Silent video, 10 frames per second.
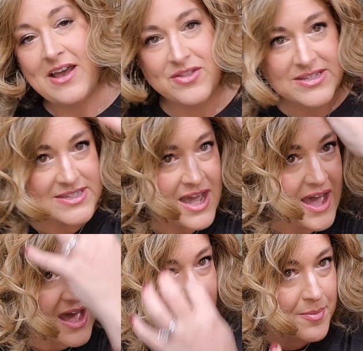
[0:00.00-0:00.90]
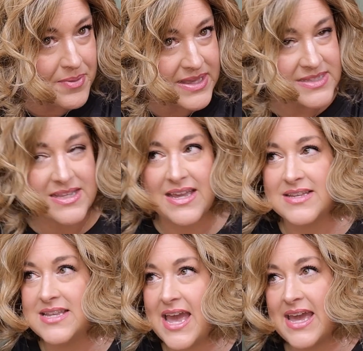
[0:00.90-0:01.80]
Now this top is,
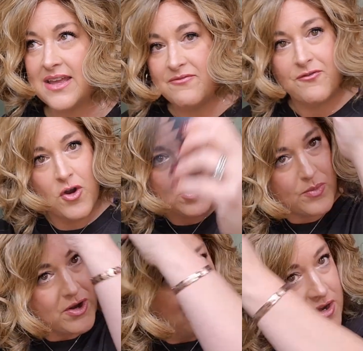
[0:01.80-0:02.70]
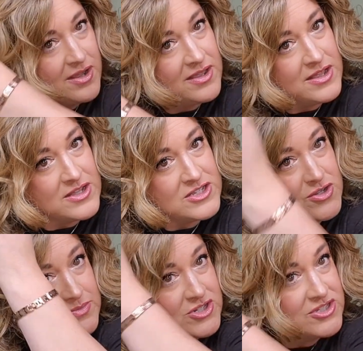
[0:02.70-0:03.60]
is hanging forward
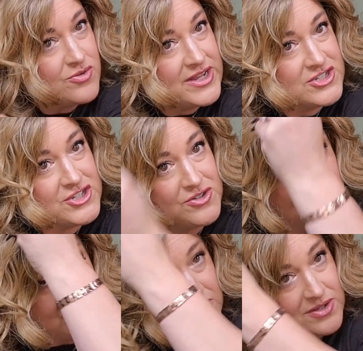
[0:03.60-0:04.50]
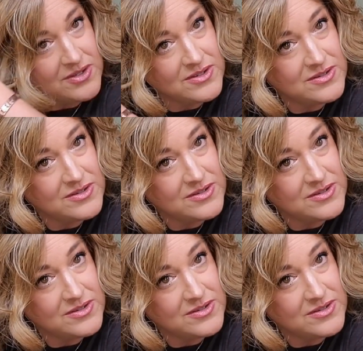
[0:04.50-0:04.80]
so I'm just going to,